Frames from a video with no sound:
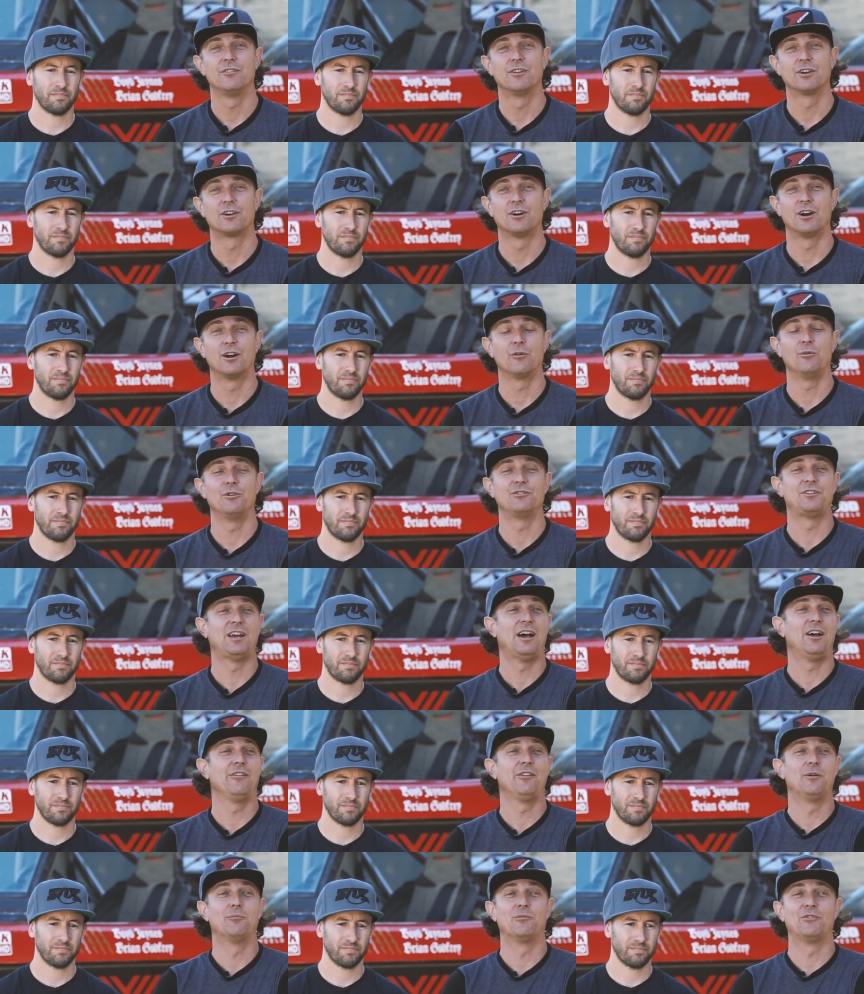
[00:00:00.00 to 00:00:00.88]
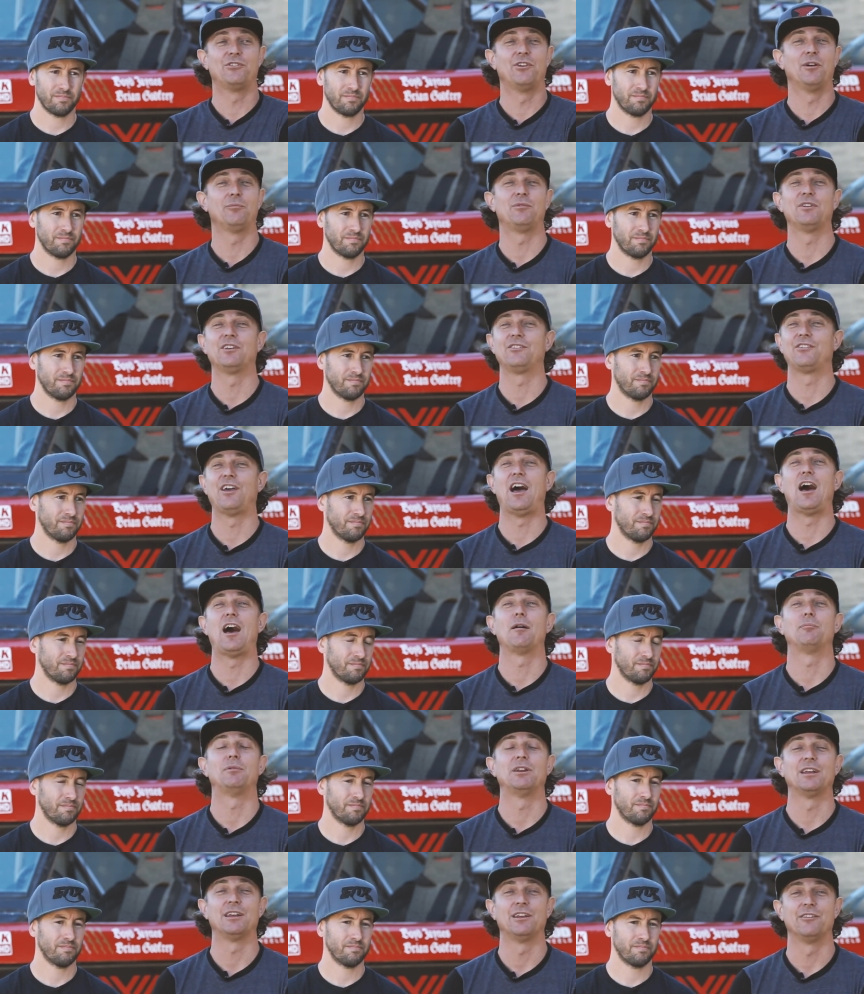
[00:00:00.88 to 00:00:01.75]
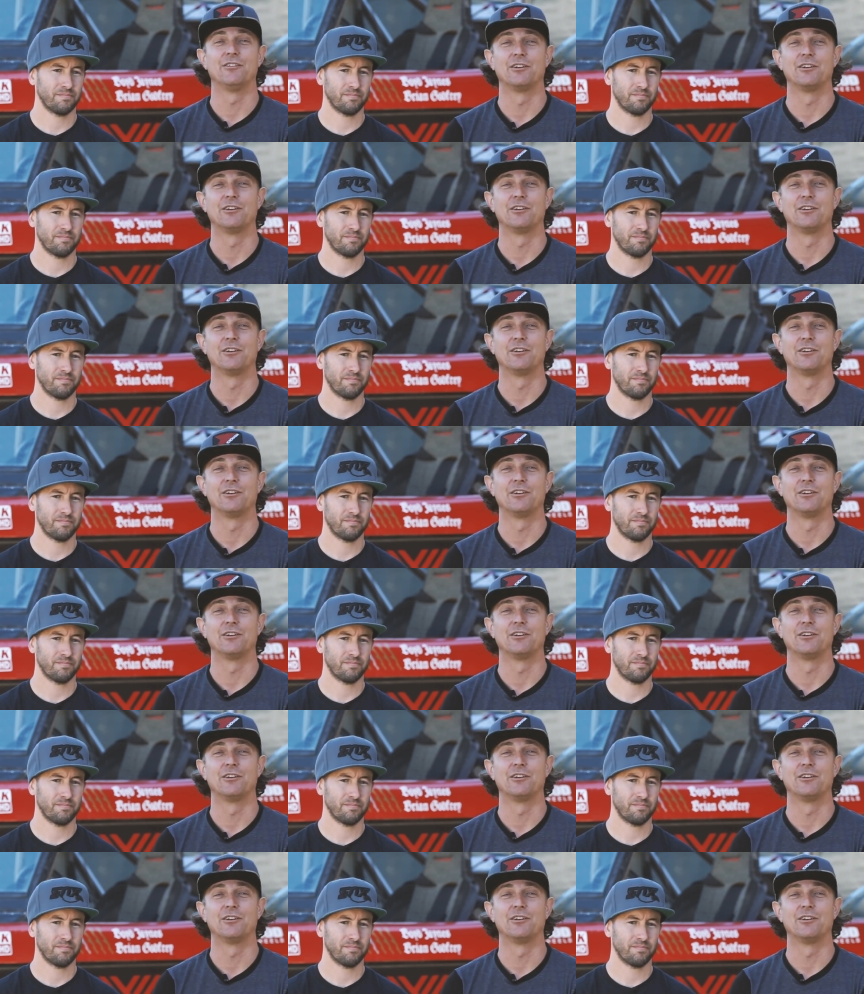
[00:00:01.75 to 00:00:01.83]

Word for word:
Speaker 1: The car will tell them something's happening in